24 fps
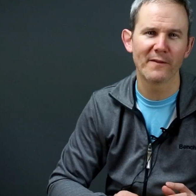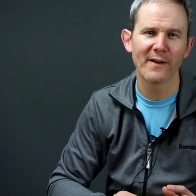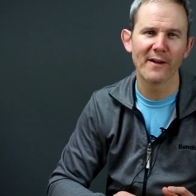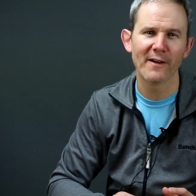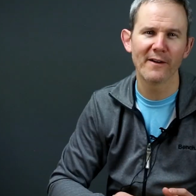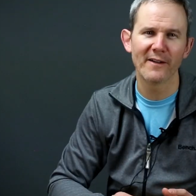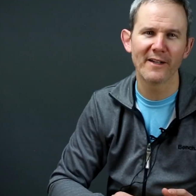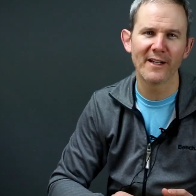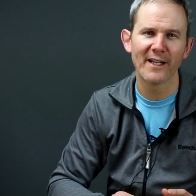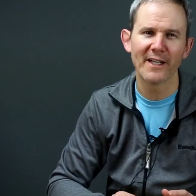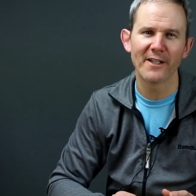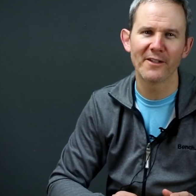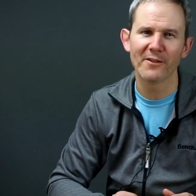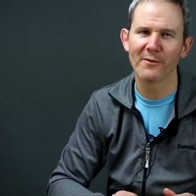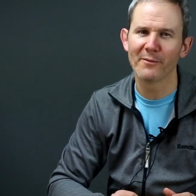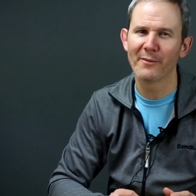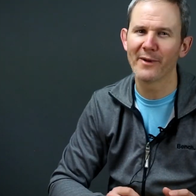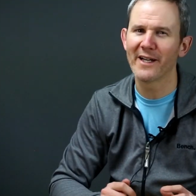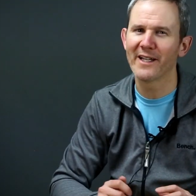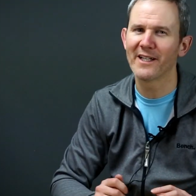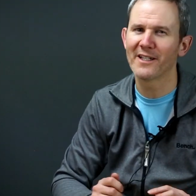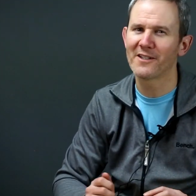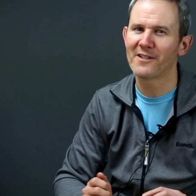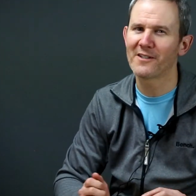Fahrenheit or
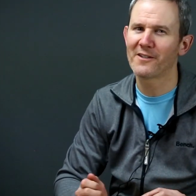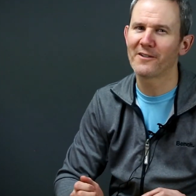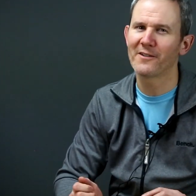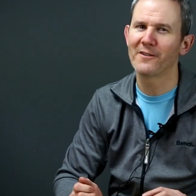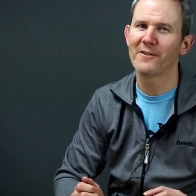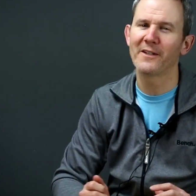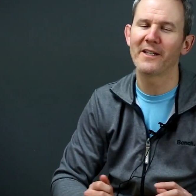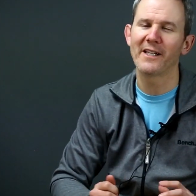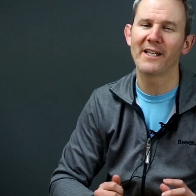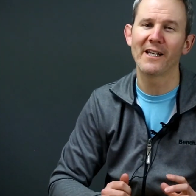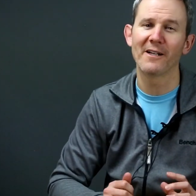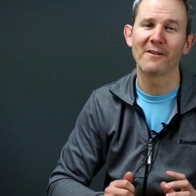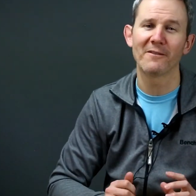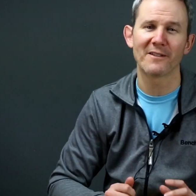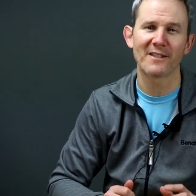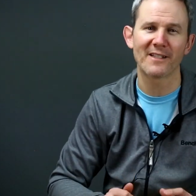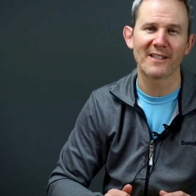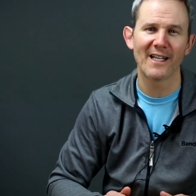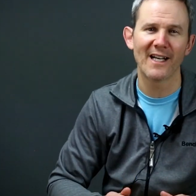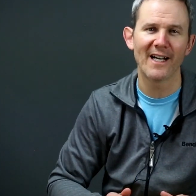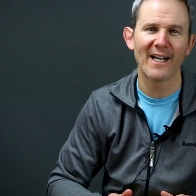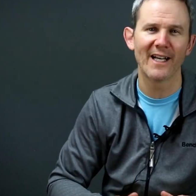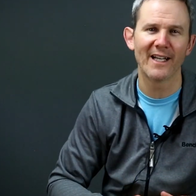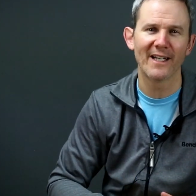minus 30
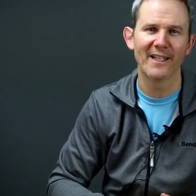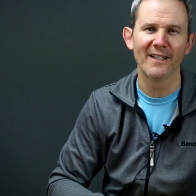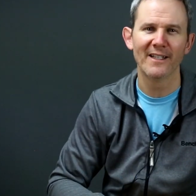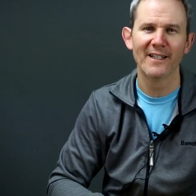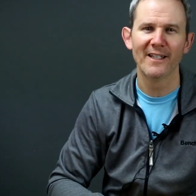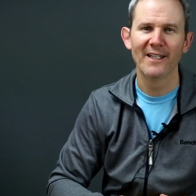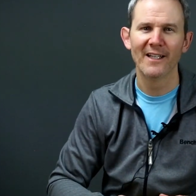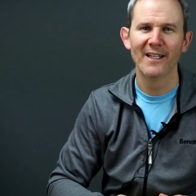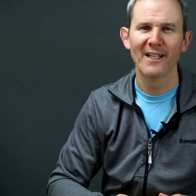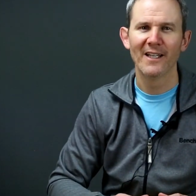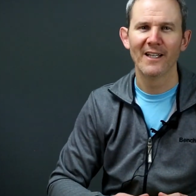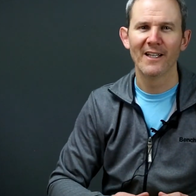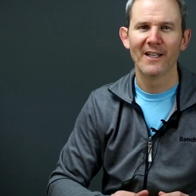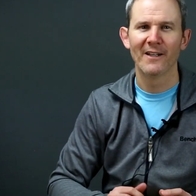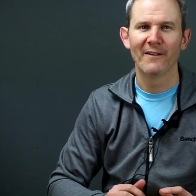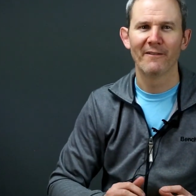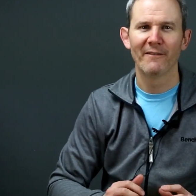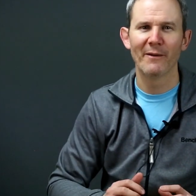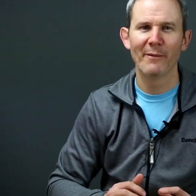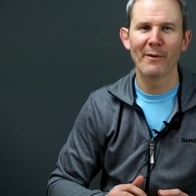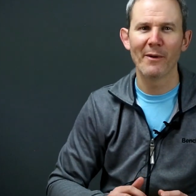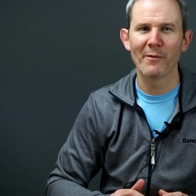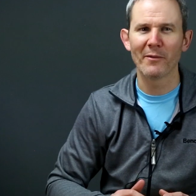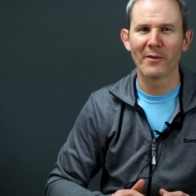outside.
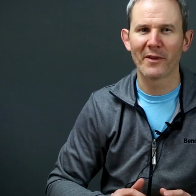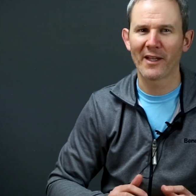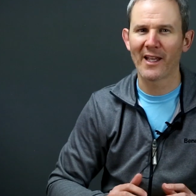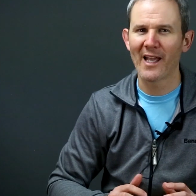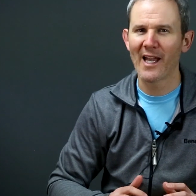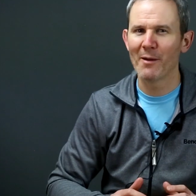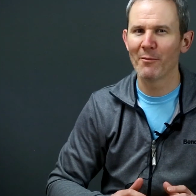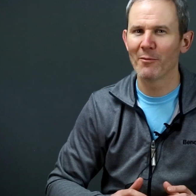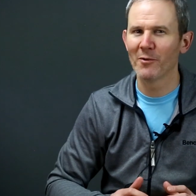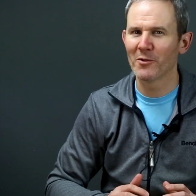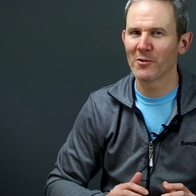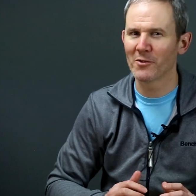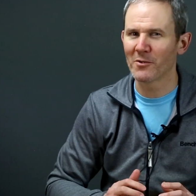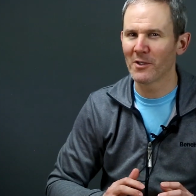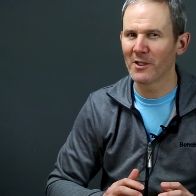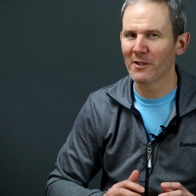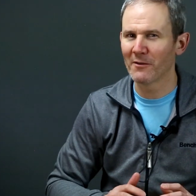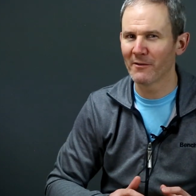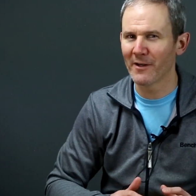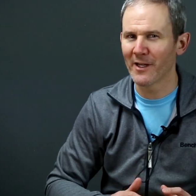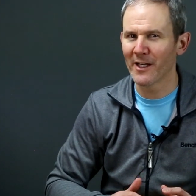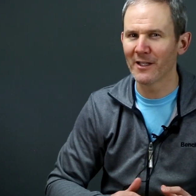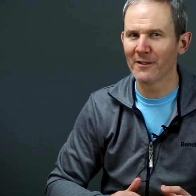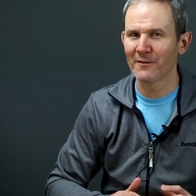Remember the camera is
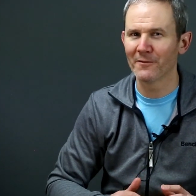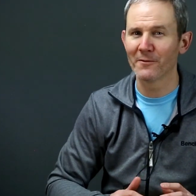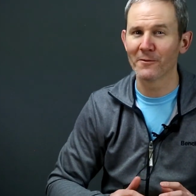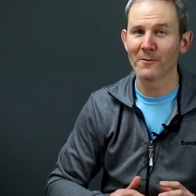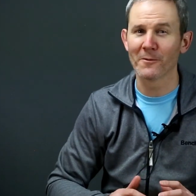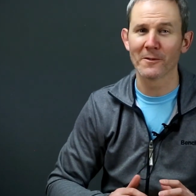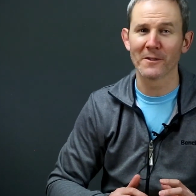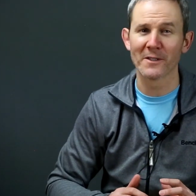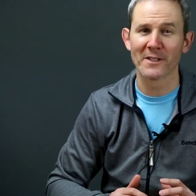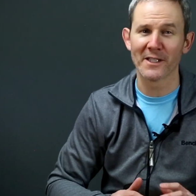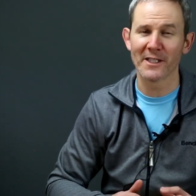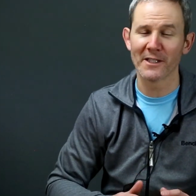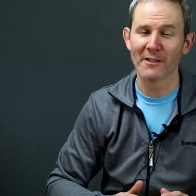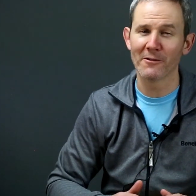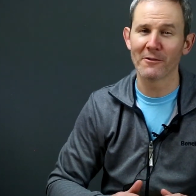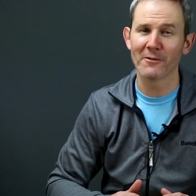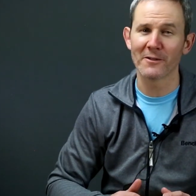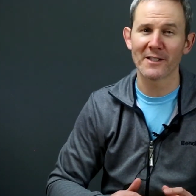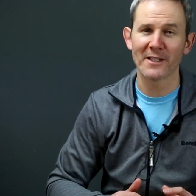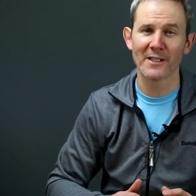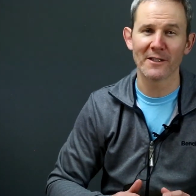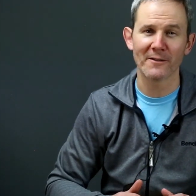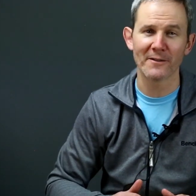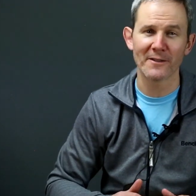only rated for
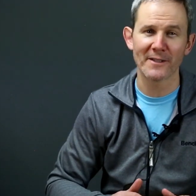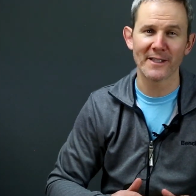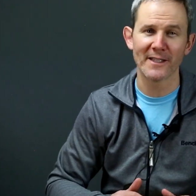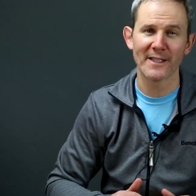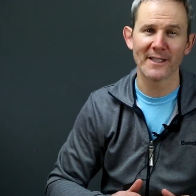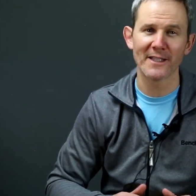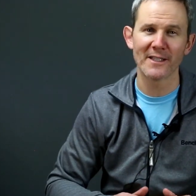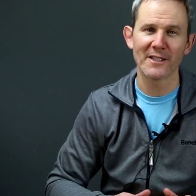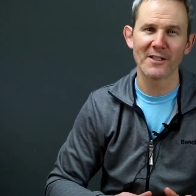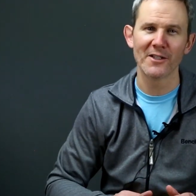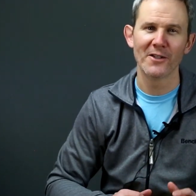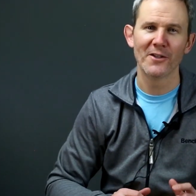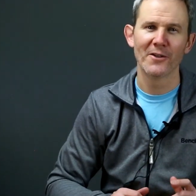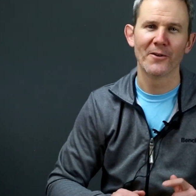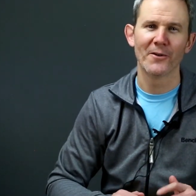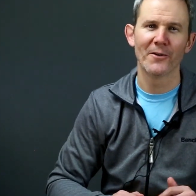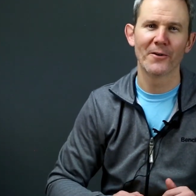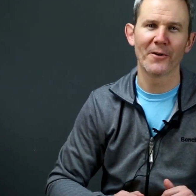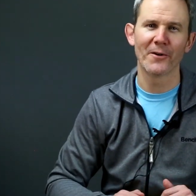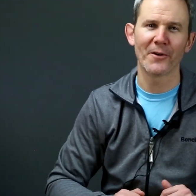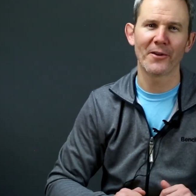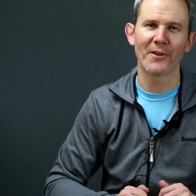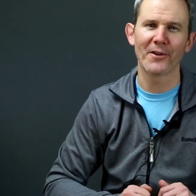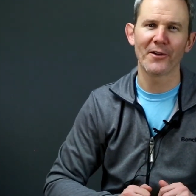0 Celsius or